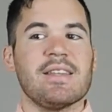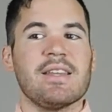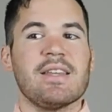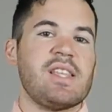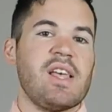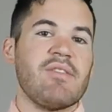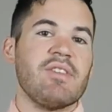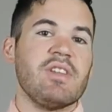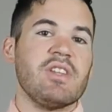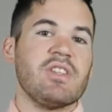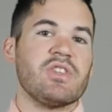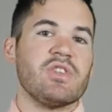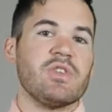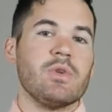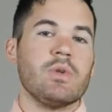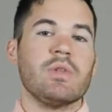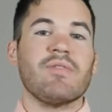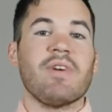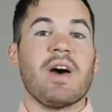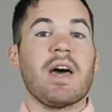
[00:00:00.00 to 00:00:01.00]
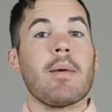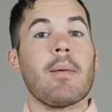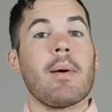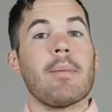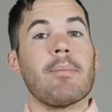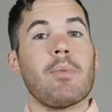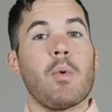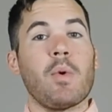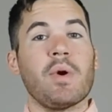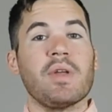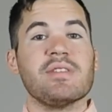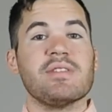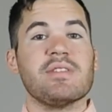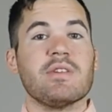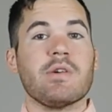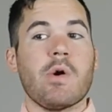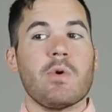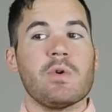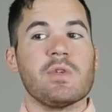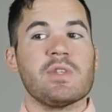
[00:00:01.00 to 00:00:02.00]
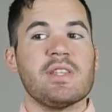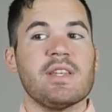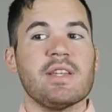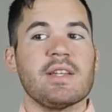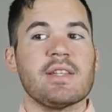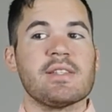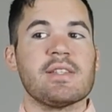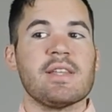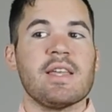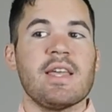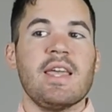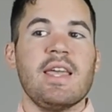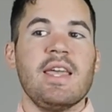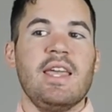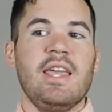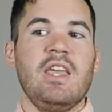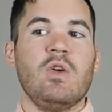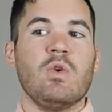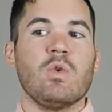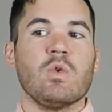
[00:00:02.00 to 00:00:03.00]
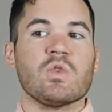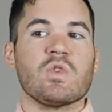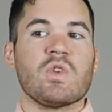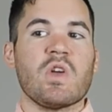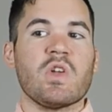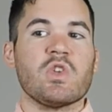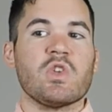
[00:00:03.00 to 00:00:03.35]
72 divided by 0.06 equals